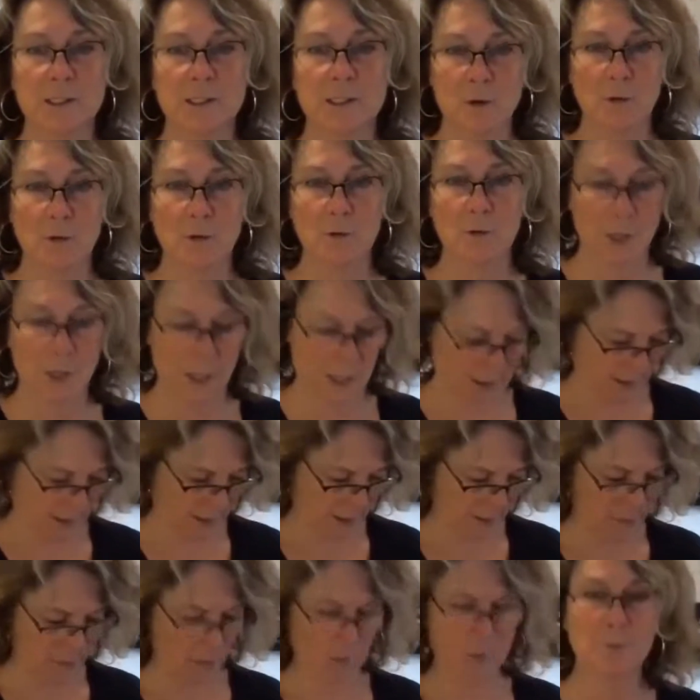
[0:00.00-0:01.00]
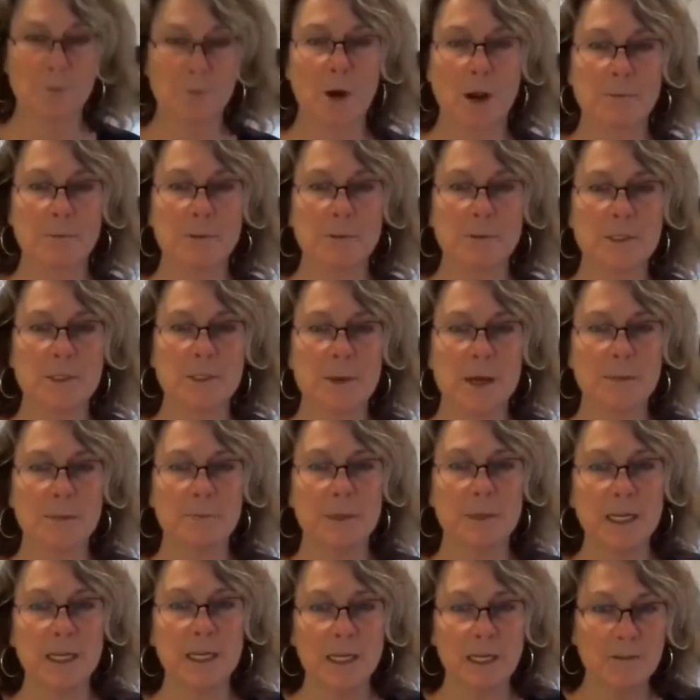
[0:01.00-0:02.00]
So some of those problems might
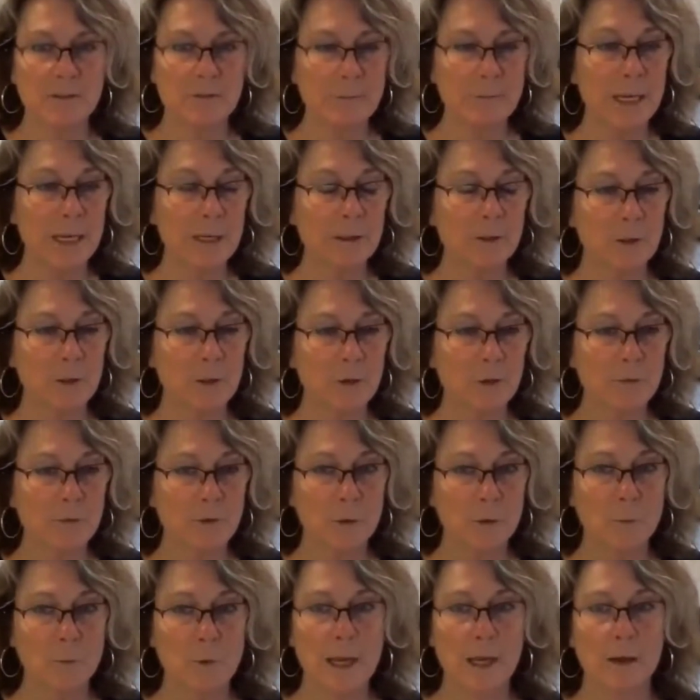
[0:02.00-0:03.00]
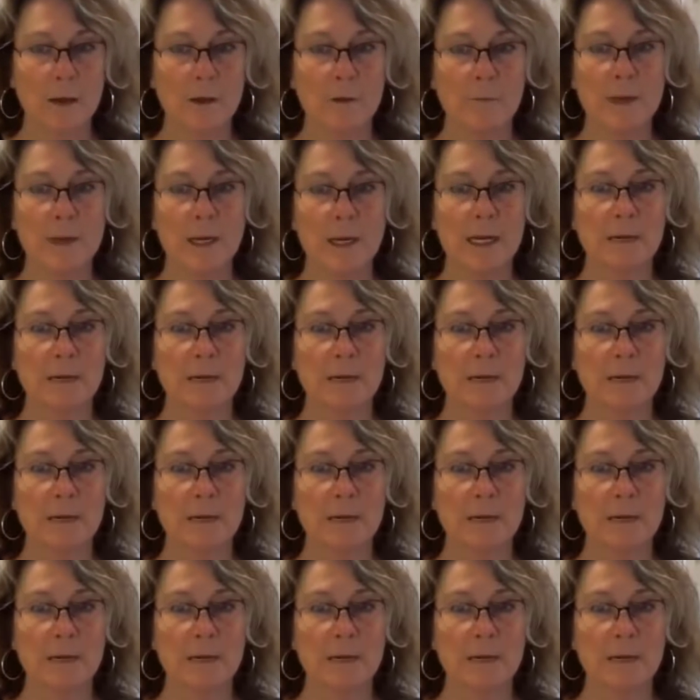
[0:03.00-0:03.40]
be email overwhelm.